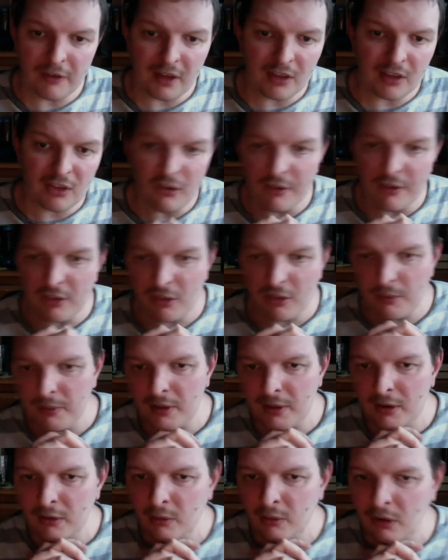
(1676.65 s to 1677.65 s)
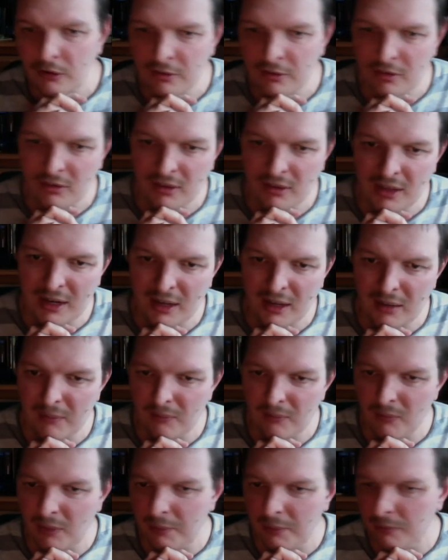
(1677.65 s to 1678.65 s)
Yeah, sorry it took me a little while to get it
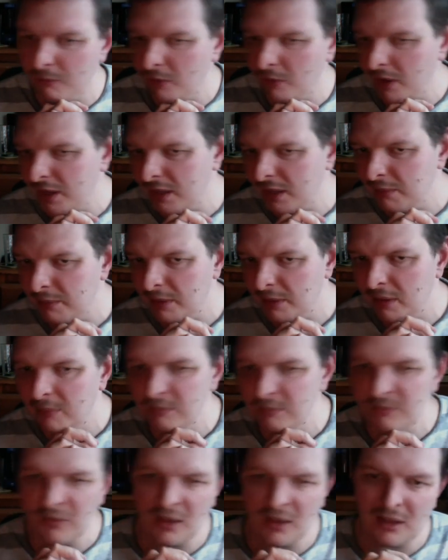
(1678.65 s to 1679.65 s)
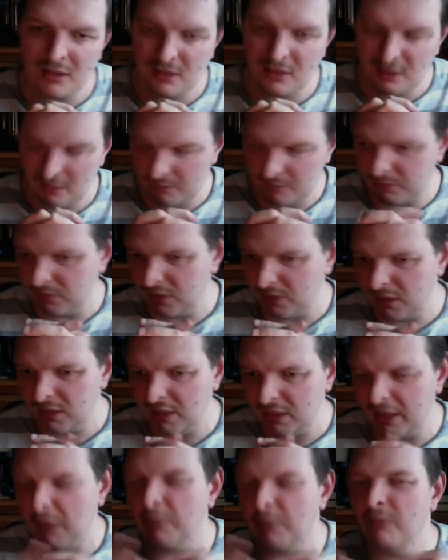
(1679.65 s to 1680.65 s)
up and running, but
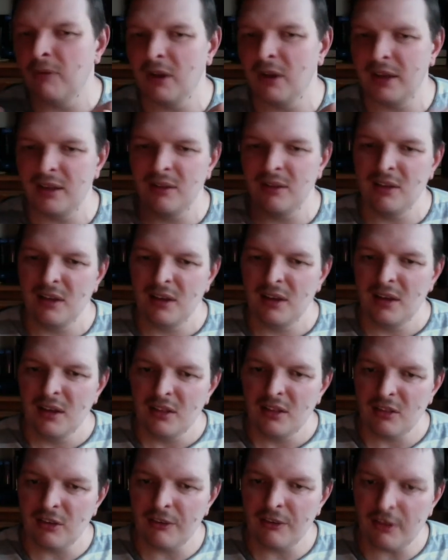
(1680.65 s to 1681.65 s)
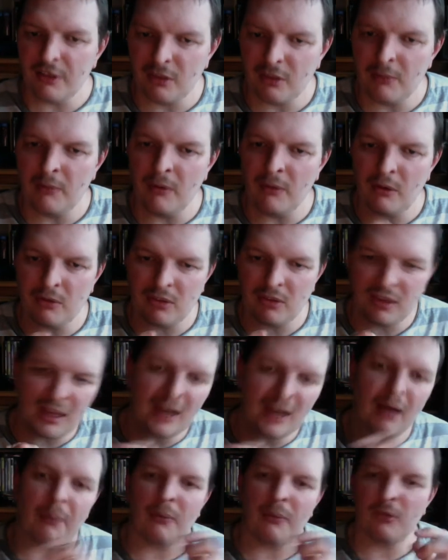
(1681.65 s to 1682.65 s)
sorry me a while to
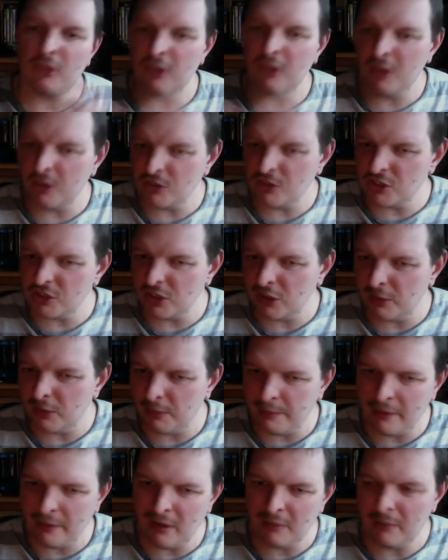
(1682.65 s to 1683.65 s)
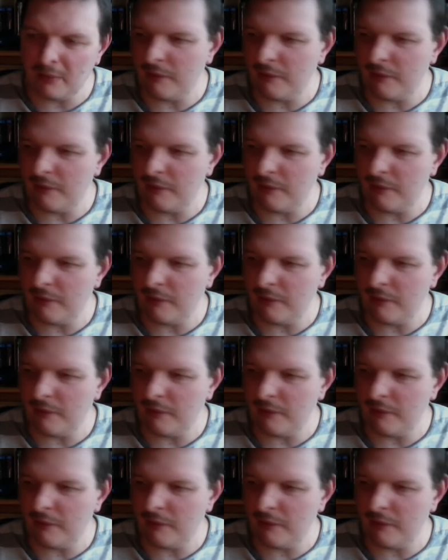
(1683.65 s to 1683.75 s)
get it up onto YouTube, but